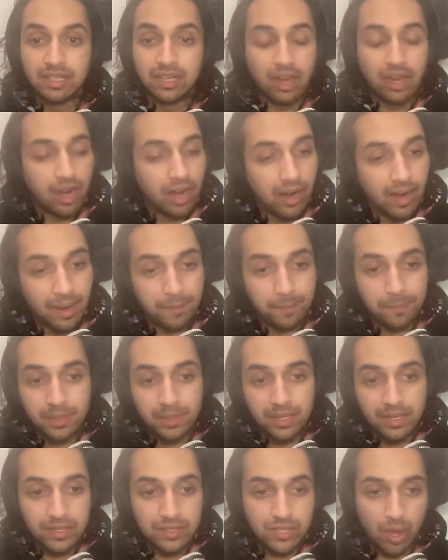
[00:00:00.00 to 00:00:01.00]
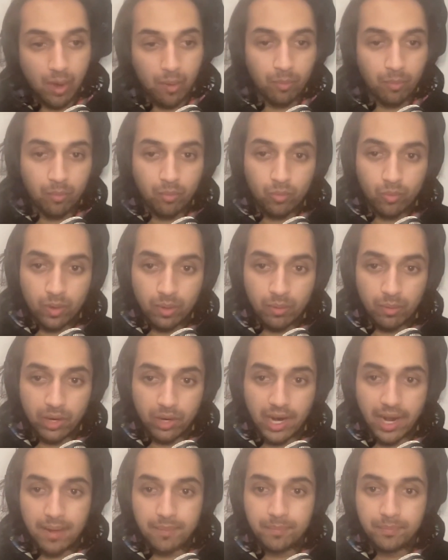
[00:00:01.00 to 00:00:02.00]
All right. So, where we're
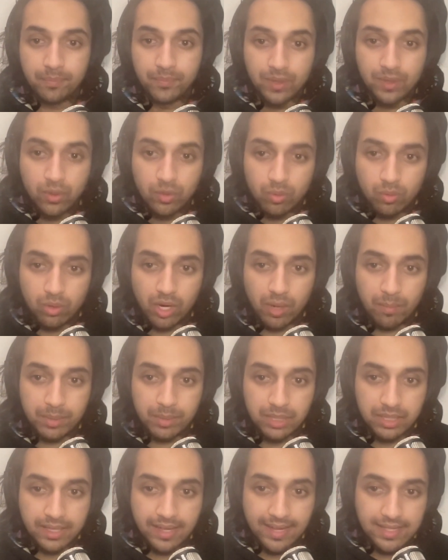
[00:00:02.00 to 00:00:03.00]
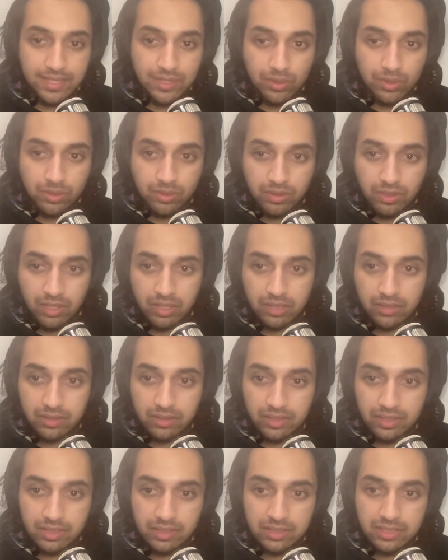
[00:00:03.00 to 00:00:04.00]
at. We're up at the castle, and
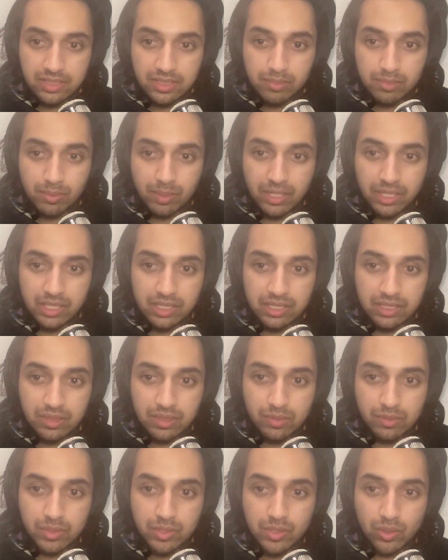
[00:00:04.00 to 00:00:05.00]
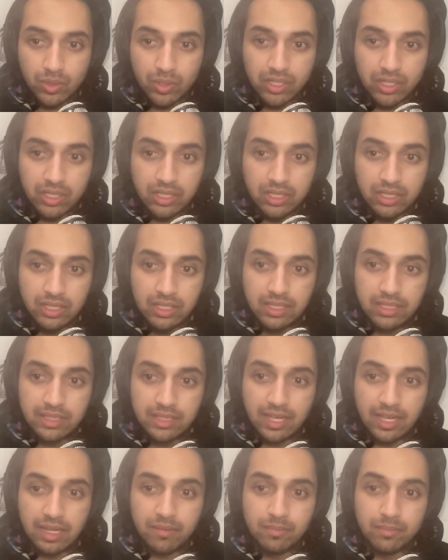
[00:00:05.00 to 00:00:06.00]
Illina is explaining to Azora
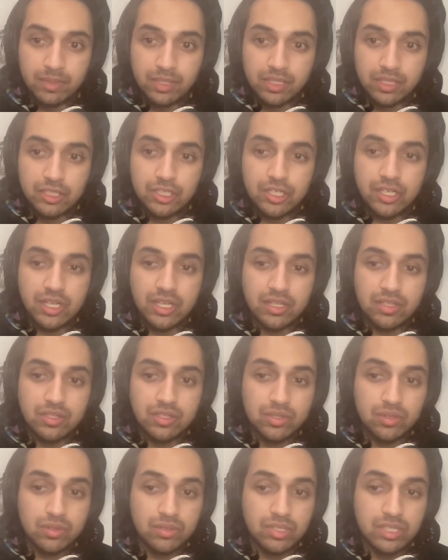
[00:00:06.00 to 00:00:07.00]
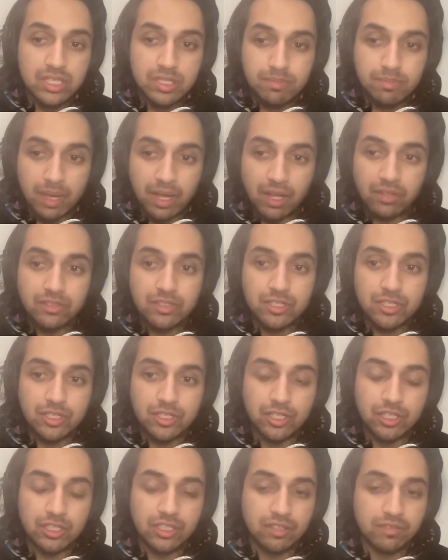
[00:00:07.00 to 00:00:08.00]
that she has used the spell to
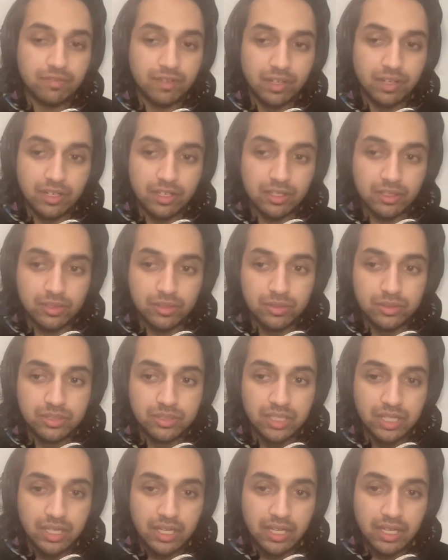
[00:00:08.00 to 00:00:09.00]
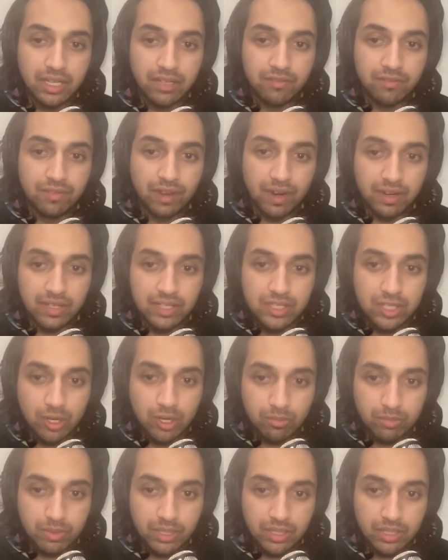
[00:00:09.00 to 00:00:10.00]
turn Laverna loose in
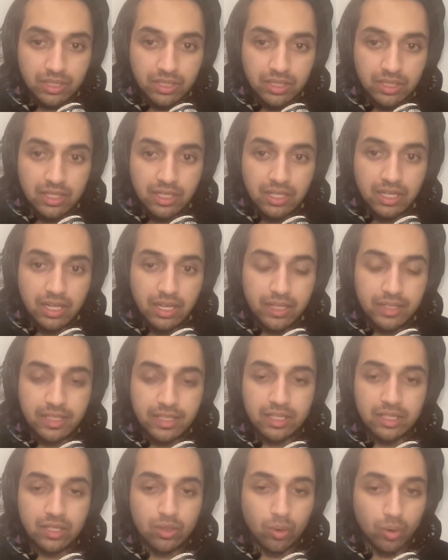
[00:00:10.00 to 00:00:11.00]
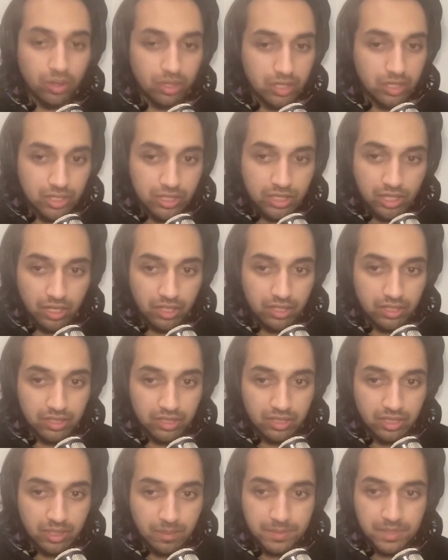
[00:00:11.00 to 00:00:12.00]
Fairytopia. And then the Orange
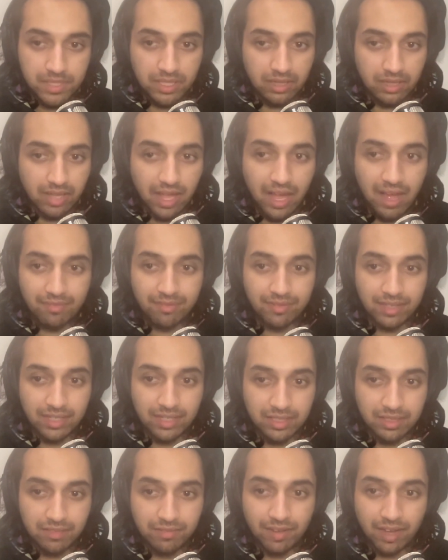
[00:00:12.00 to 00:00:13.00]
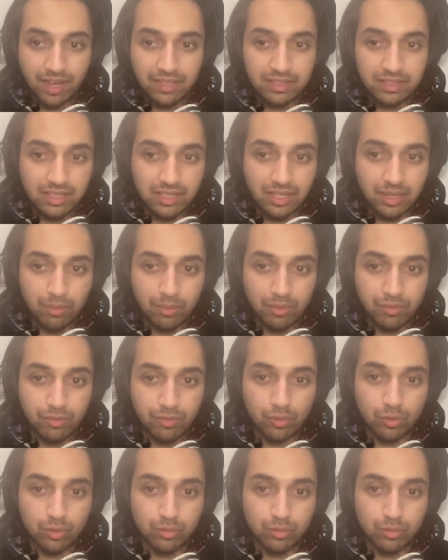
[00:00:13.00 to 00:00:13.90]
Guardian comes in laughing at the fact that they were fooled